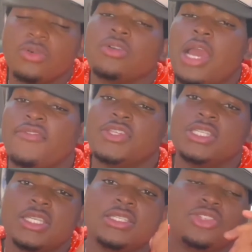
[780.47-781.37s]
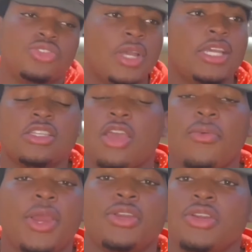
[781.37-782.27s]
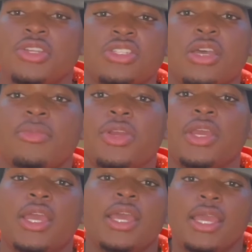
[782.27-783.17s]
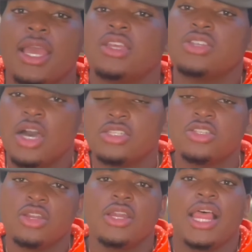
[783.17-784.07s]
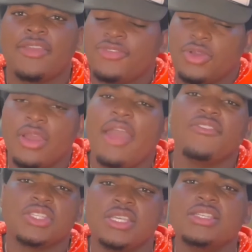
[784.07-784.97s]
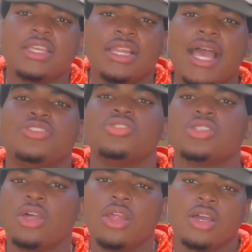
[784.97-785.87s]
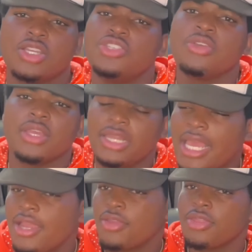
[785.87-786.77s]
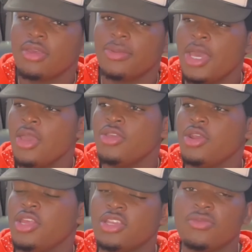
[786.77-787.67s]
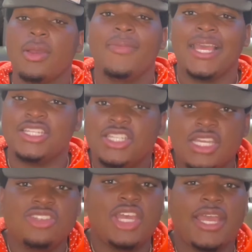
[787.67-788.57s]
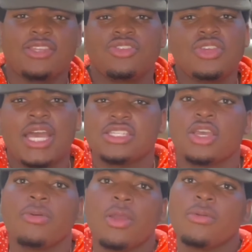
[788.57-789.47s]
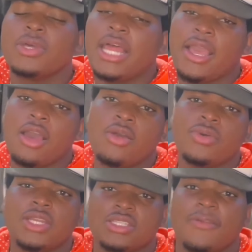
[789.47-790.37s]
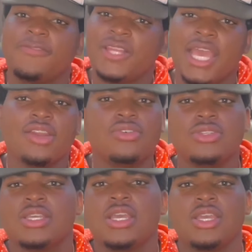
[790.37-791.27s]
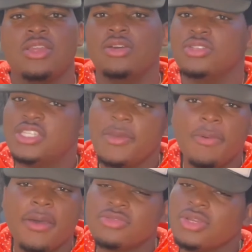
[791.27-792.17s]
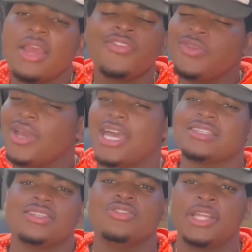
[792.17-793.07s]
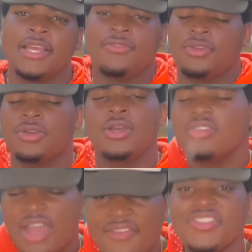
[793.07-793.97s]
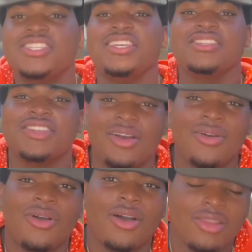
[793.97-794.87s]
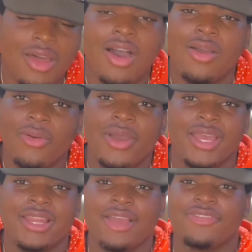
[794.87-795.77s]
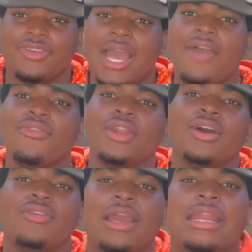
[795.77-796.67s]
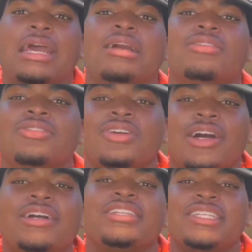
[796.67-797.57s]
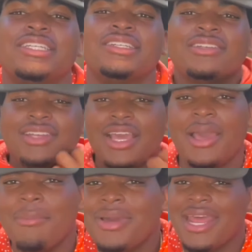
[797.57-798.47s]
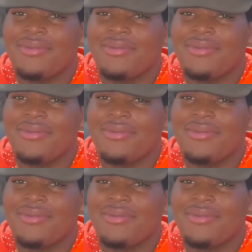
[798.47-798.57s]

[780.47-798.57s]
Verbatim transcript: graphic tees that you guys can wear during the summer. And yes, also know that like for graphic tees can last you so long because you can layer them. You know you can wear them like jean jackets or you guys can wear them with like uh, what else the flannels, you know zip ups, whatever you guys can do. Like for graphic tees go a long way. Like for I have one on right now under here. But hey,